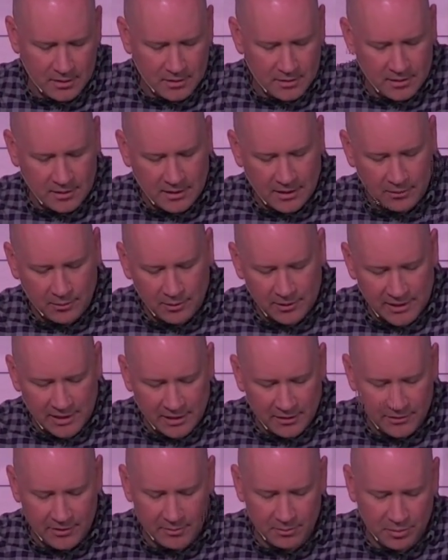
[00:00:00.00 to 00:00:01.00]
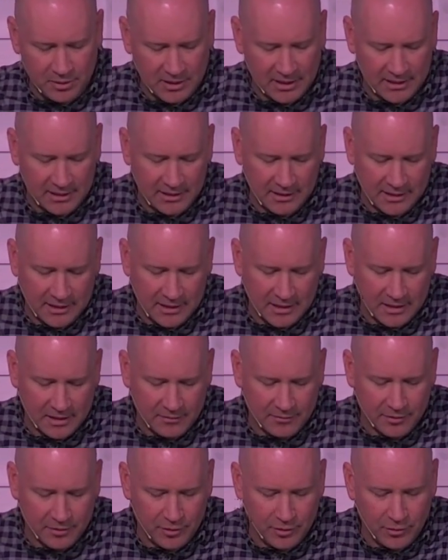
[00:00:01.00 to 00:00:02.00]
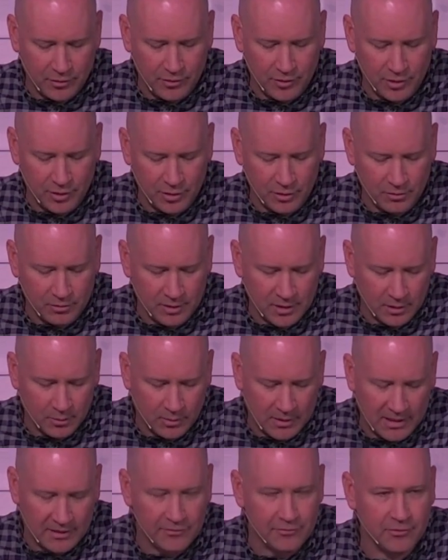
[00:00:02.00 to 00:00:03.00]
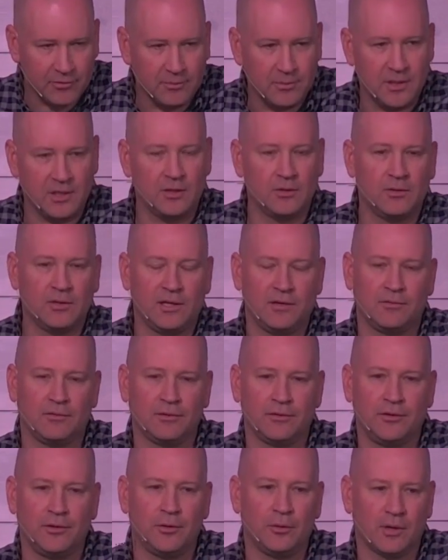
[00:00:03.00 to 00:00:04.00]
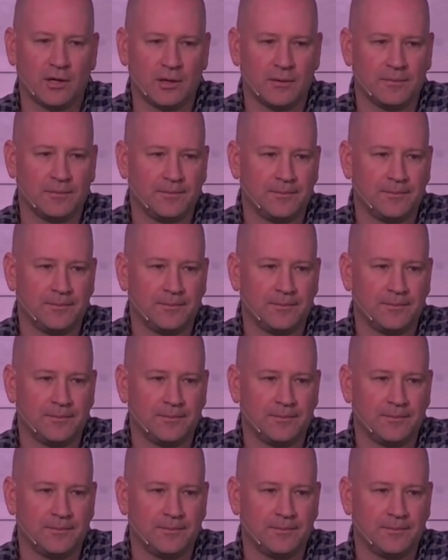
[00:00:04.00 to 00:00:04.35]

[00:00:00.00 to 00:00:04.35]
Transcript: And I will tell them plainly, I never knew you. Away from me, you evildoer.